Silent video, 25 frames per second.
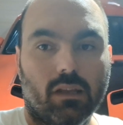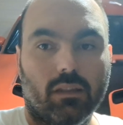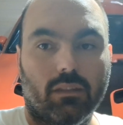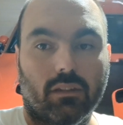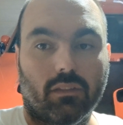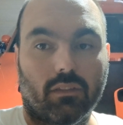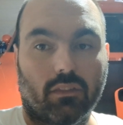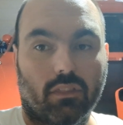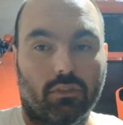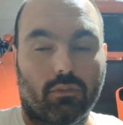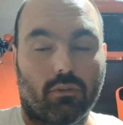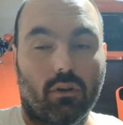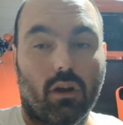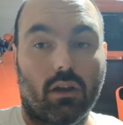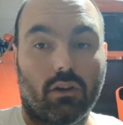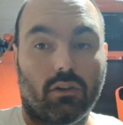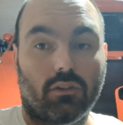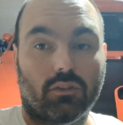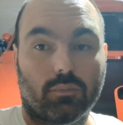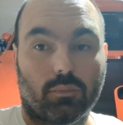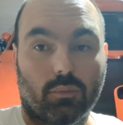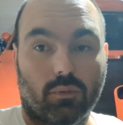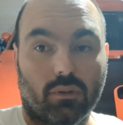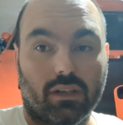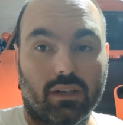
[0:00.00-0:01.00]
And the throttle
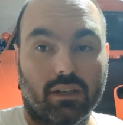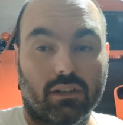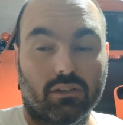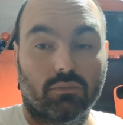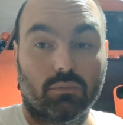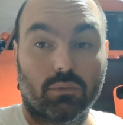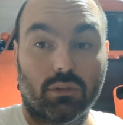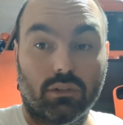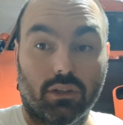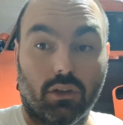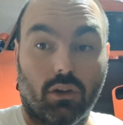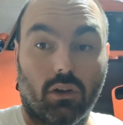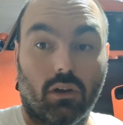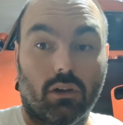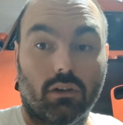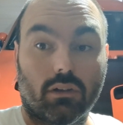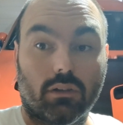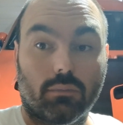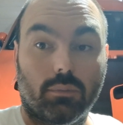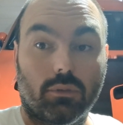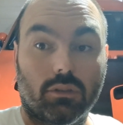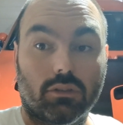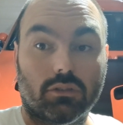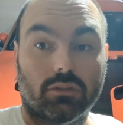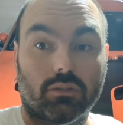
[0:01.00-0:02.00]
spring, it's really hard
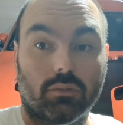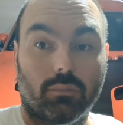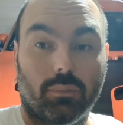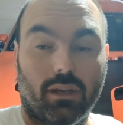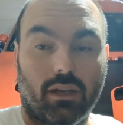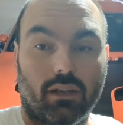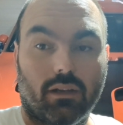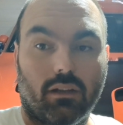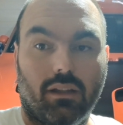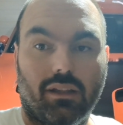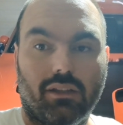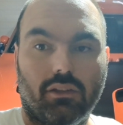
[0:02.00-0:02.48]
to push the pedal.